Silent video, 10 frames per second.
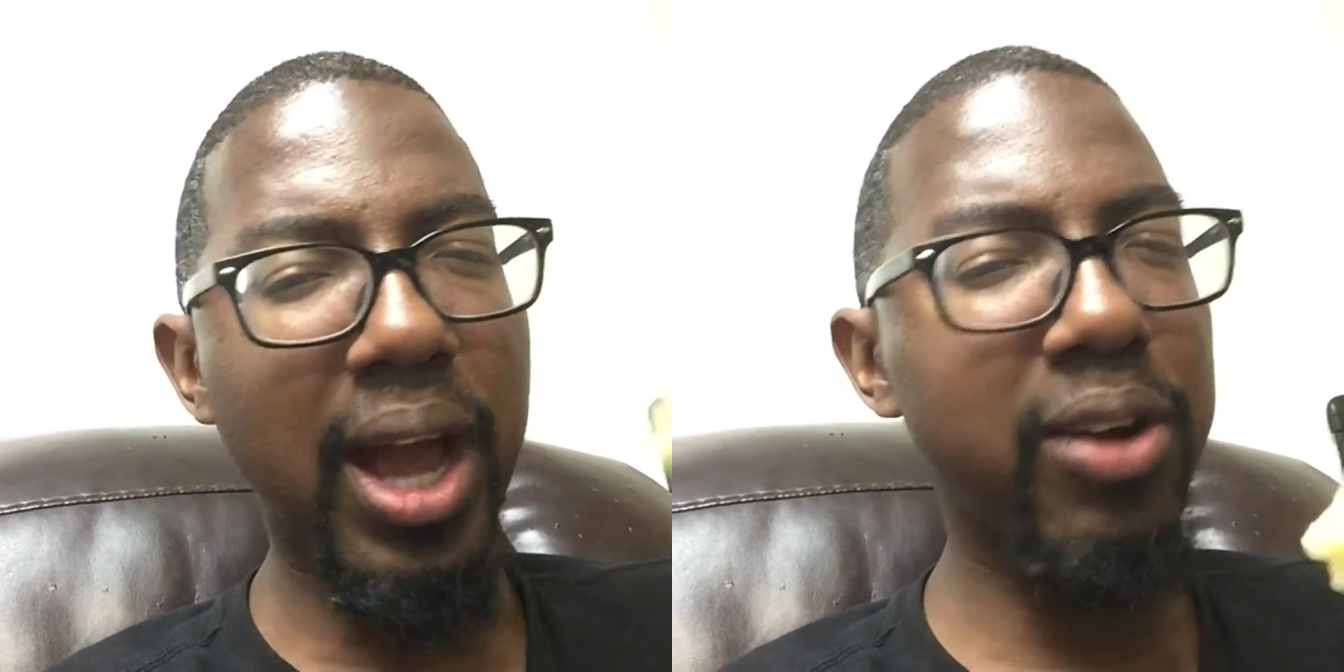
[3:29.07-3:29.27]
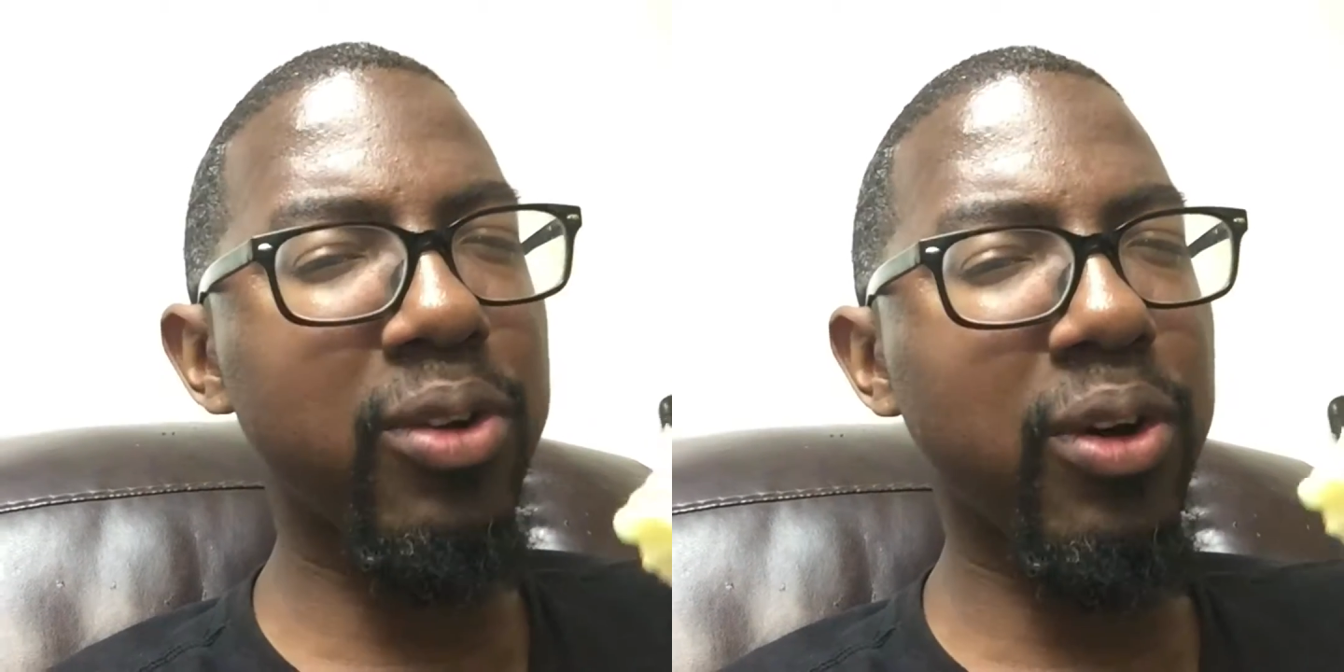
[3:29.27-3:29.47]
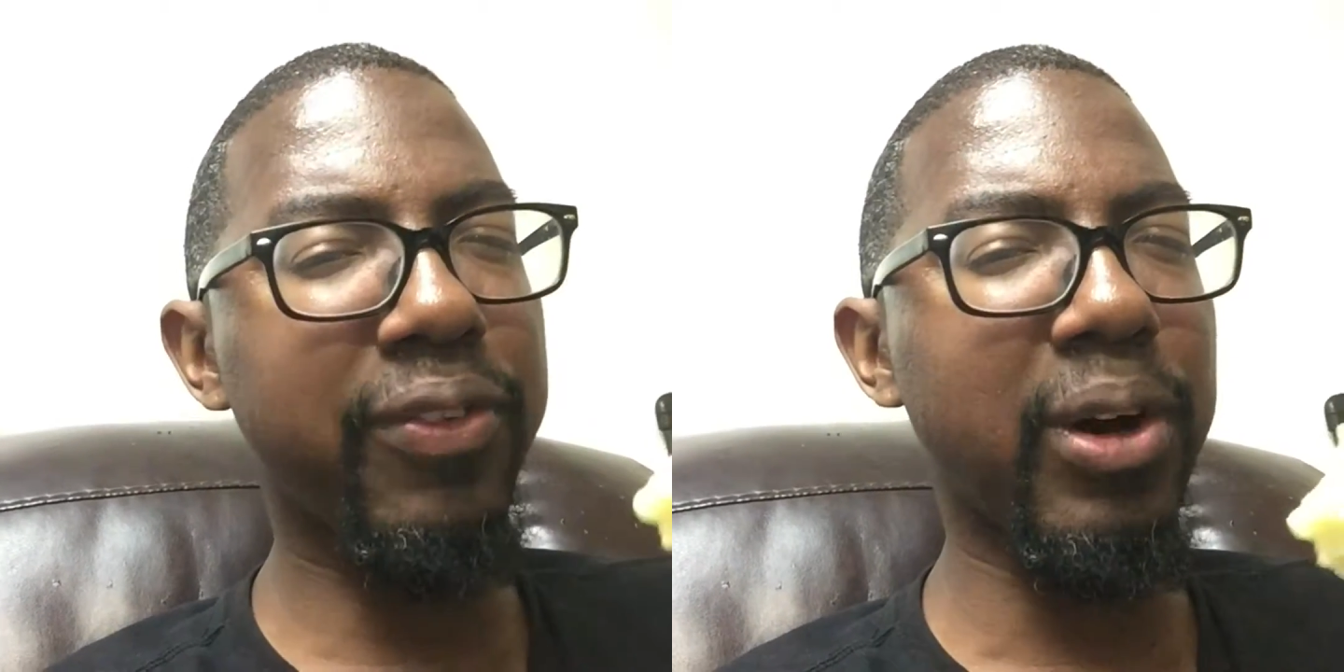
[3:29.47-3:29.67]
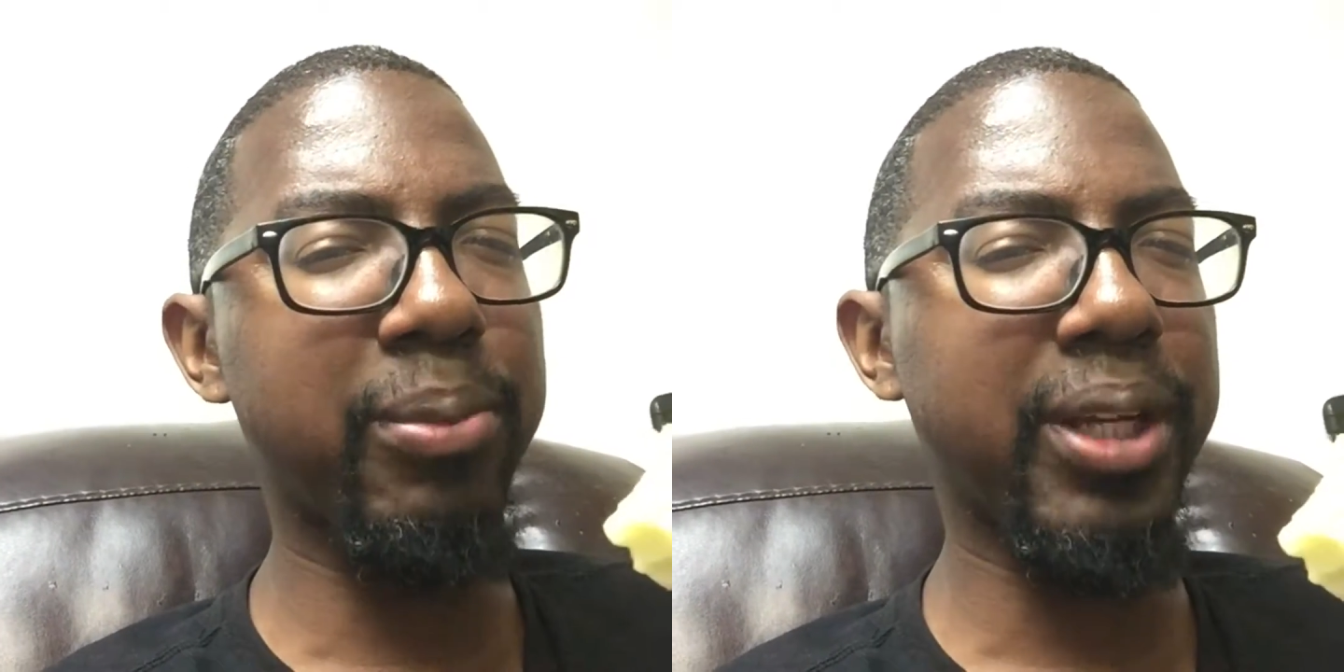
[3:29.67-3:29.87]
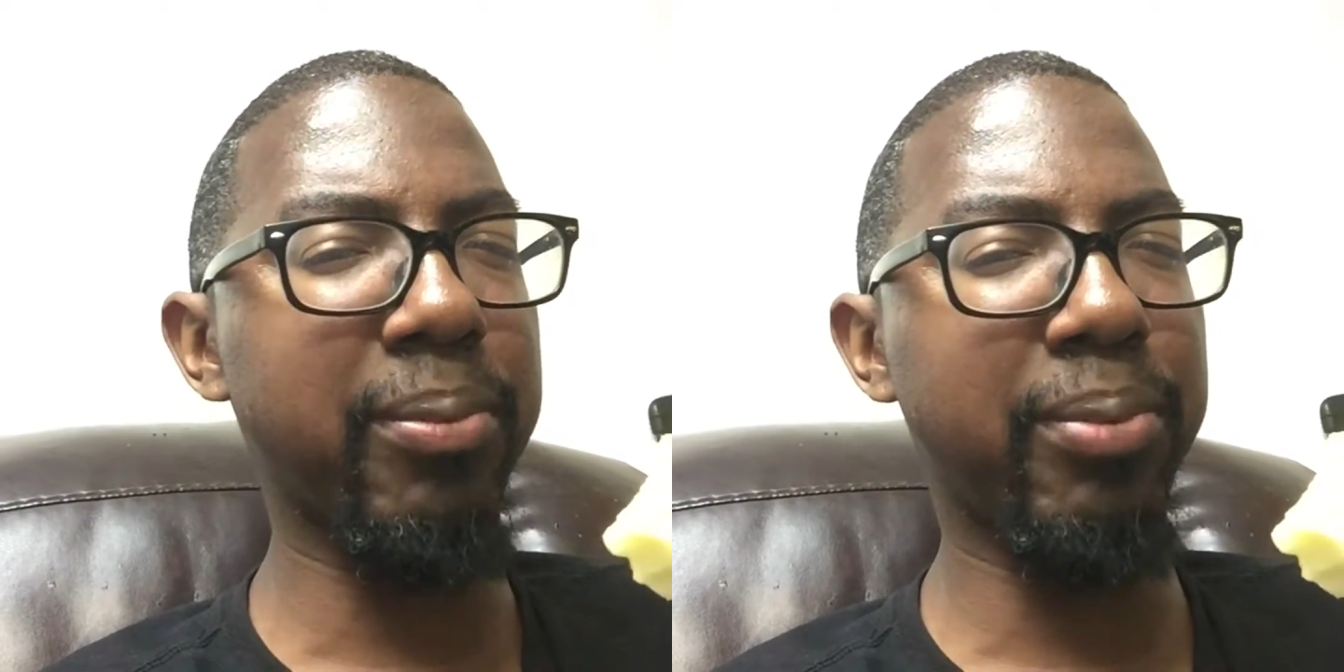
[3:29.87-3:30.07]
I don't know if I'll
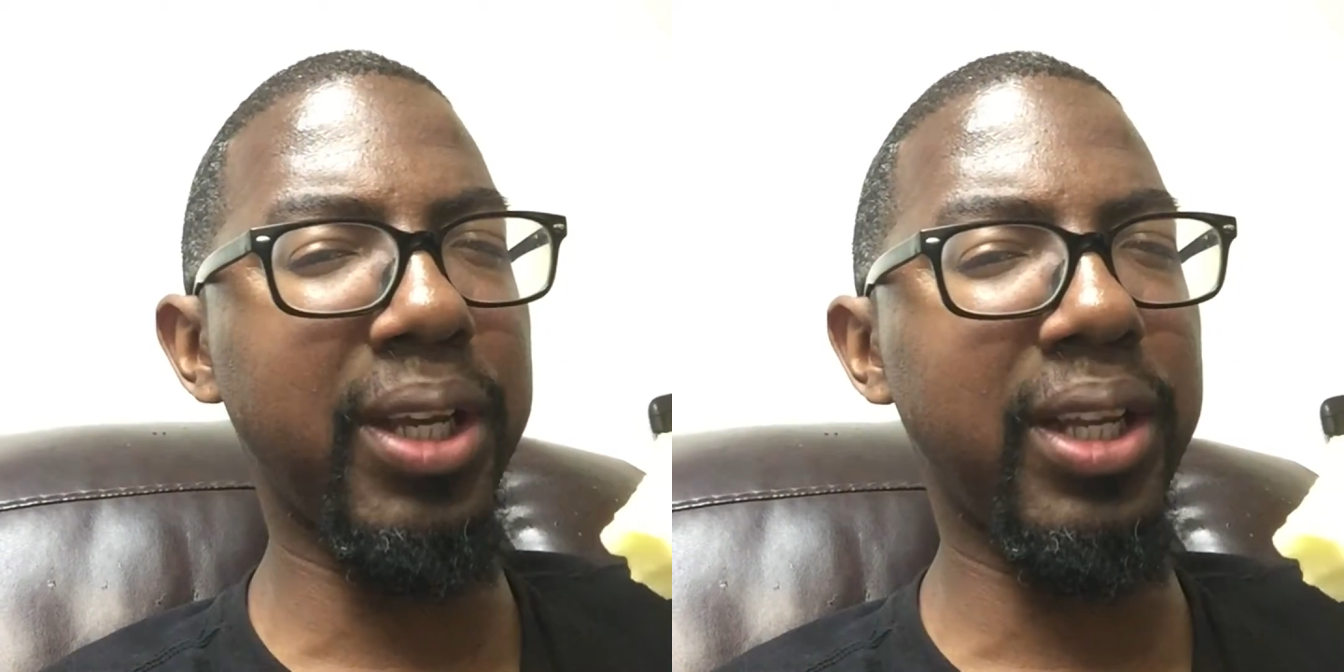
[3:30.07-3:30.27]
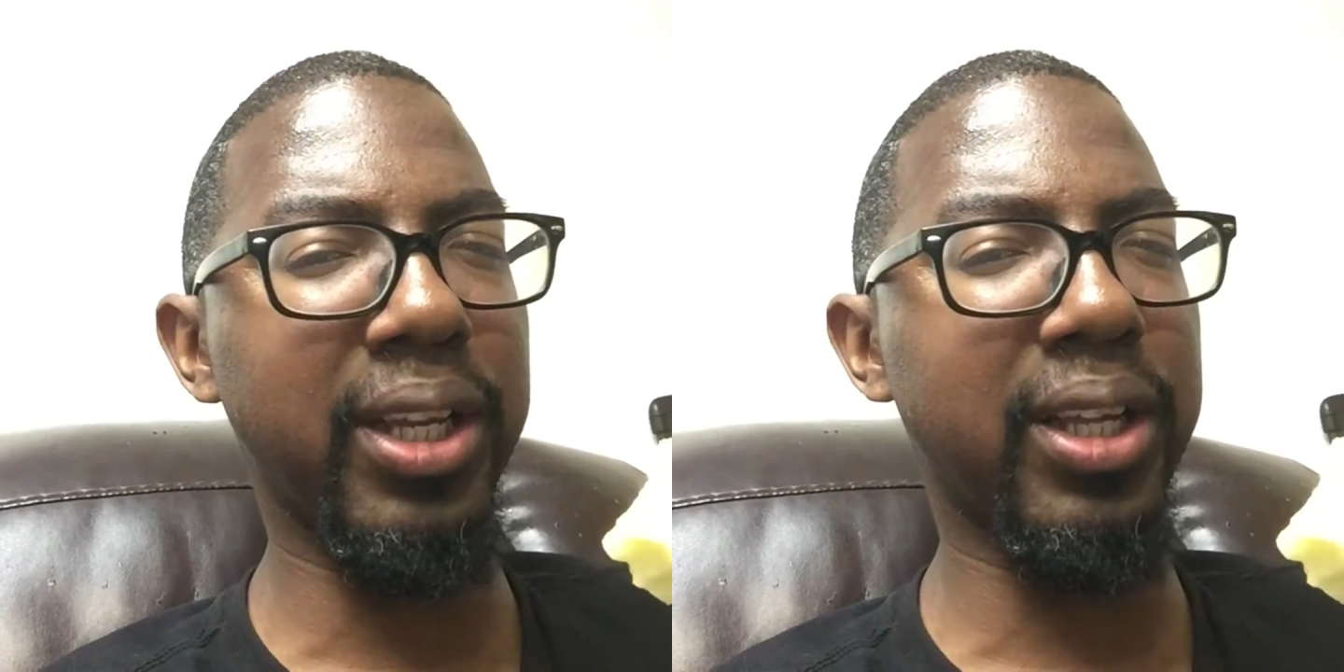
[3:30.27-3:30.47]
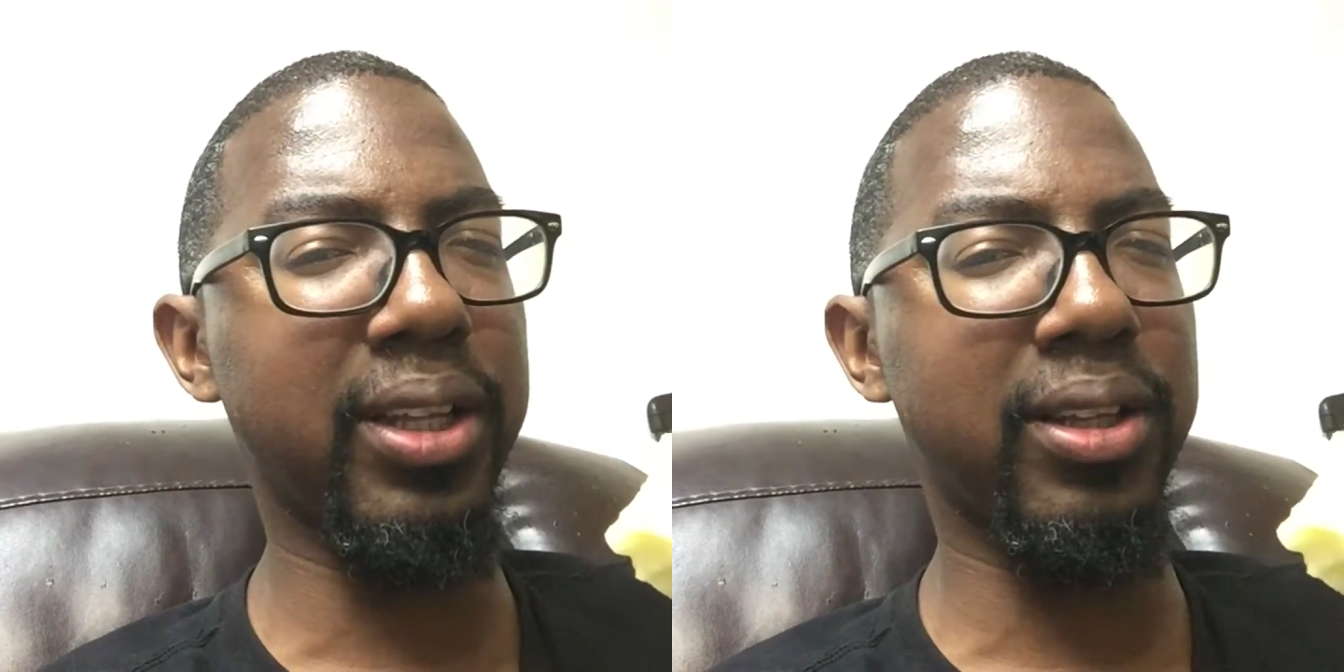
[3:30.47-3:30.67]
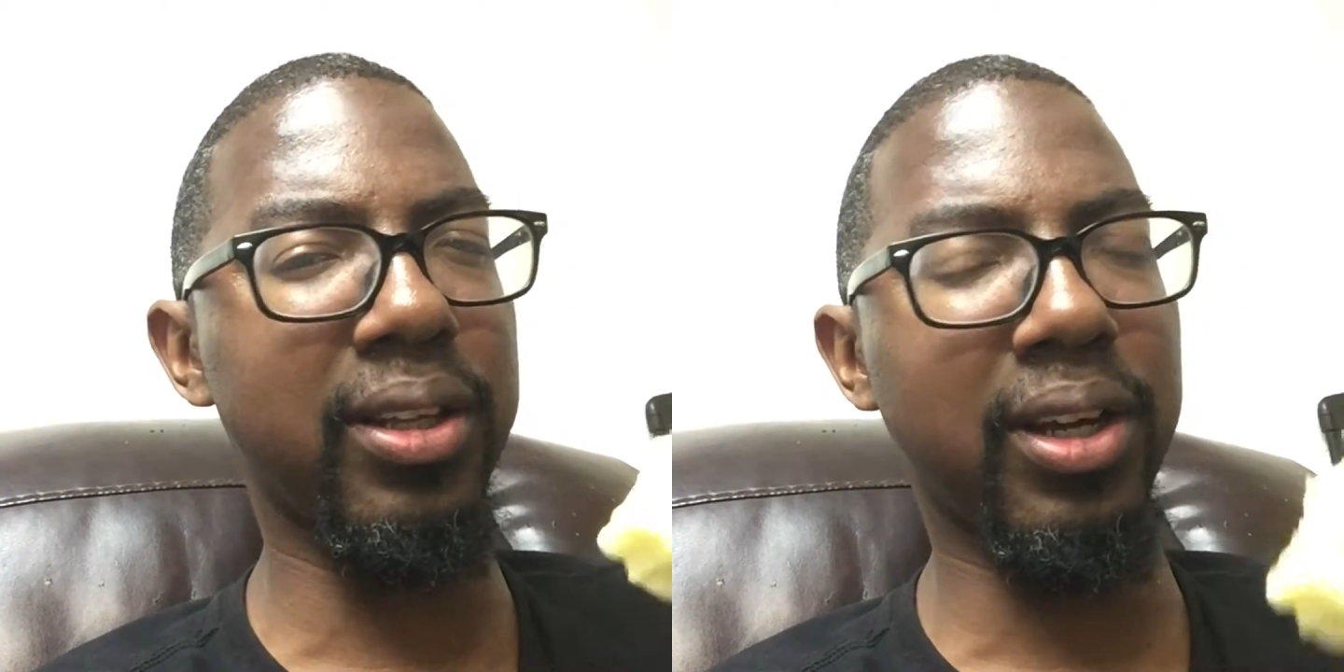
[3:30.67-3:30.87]
be competing in